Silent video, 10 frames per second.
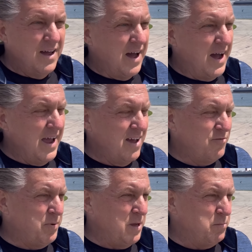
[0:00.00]
I
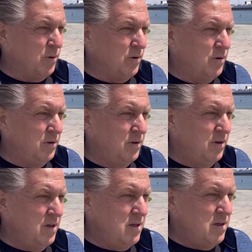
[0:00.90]
have people
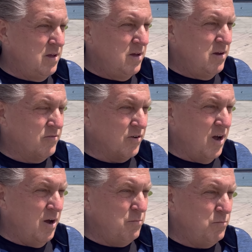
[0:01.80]

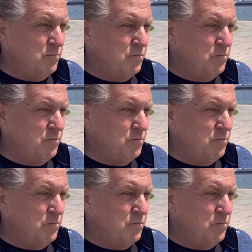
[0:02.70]
from